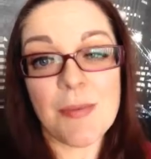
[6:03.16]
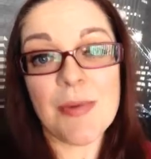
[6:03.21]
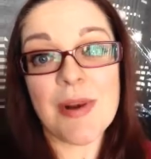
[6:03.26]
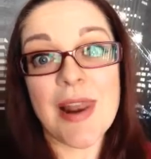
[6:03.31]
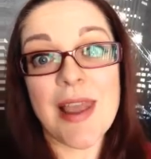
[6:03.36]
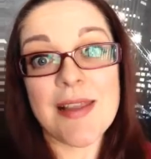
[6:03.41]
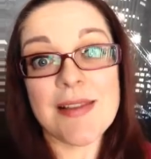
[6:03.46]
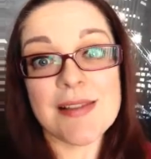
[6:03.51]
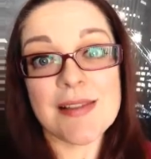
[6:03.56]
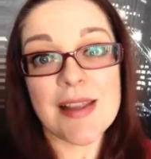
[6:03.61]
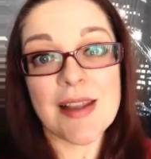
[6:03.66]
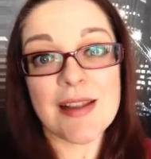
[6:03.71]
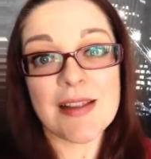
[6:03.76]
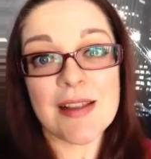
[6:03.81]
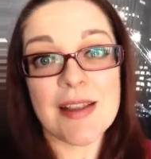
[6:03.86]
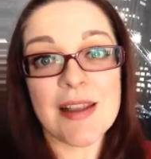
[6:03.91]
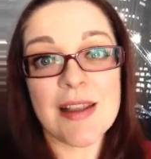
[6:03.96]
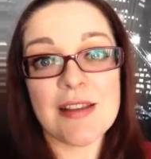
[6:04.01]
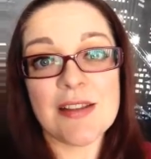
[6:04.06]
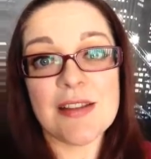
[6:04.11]
I'm less
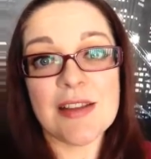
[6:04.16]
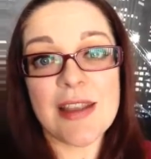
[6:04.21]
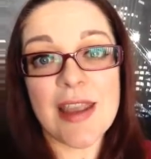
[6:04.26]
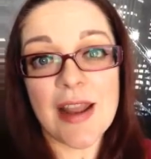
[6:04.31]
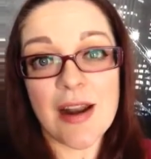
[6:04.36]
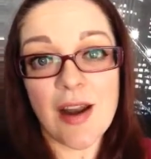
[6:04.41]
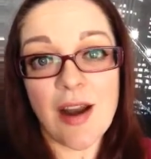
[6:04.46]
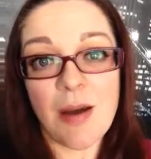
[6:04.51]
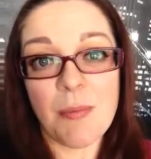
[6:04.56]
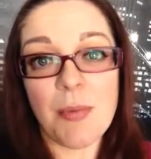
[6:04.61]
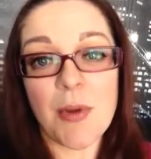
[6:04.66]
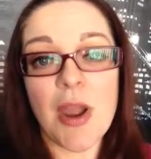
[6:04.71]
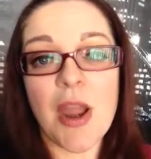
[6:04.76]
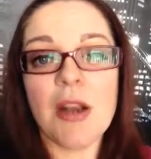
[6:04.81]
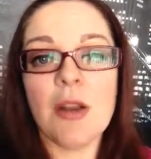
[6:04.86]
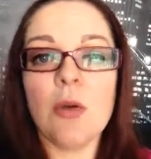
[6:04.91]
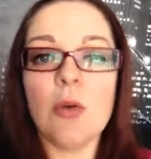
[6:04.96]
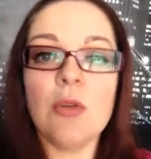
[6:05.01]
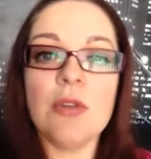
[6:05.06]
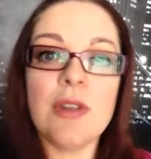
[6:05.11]
likely to get up
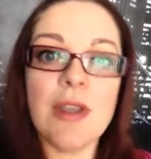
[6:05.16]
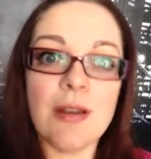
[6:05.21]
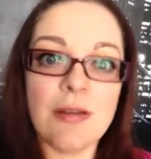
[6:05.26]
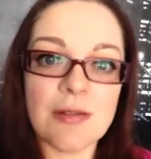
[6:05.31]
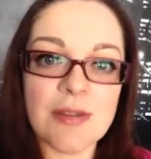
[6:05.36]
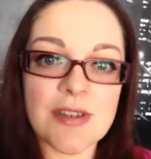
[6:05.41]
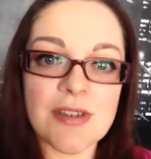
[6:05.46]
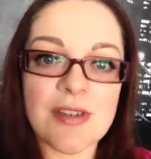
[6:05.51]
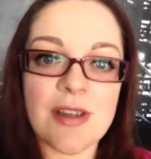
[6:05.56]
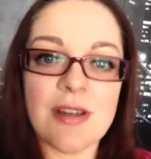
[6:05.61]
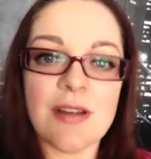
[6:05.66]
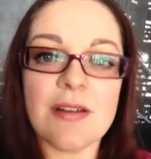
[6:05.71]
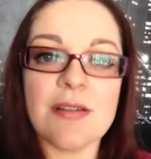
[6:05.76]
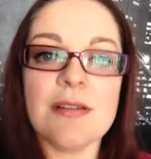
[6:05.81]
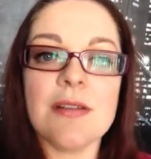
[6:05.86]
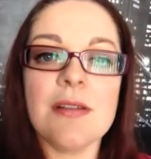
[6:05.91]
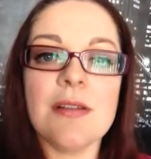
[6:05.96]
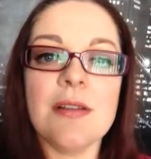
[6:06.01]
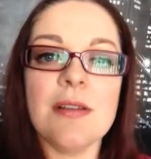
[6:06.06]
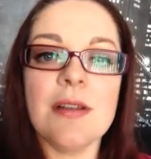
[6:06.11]
and go
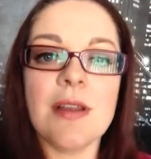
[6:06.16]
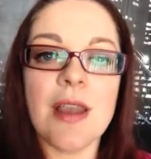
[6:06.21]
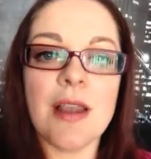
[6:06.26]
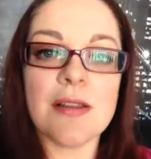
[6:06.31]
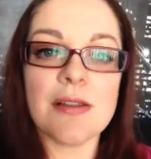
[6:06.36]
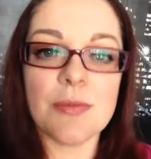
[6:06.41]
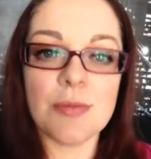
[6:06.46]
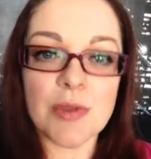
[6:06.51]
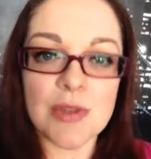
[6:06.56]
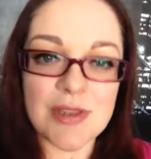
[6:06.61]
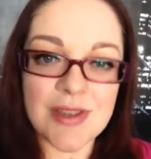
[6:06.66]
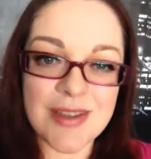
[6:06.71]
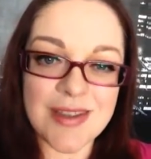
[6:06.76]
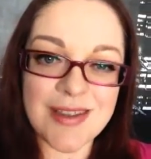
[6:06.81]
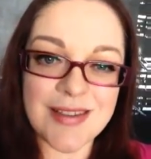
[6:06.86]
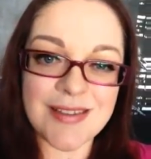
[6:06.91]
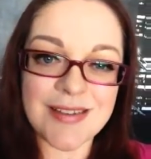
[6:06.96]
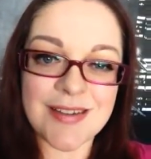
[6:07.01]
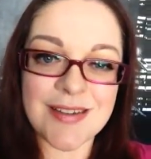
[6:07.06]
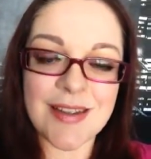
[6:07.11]
downstairs to get something to
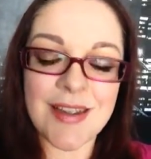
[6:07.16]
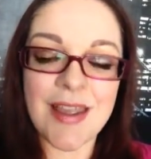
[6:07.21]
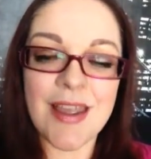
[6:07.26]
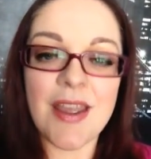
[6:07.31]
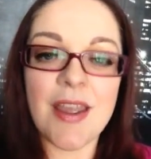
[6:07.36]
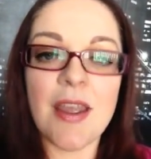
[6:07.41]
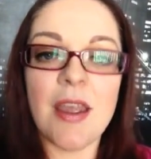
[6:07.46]
eat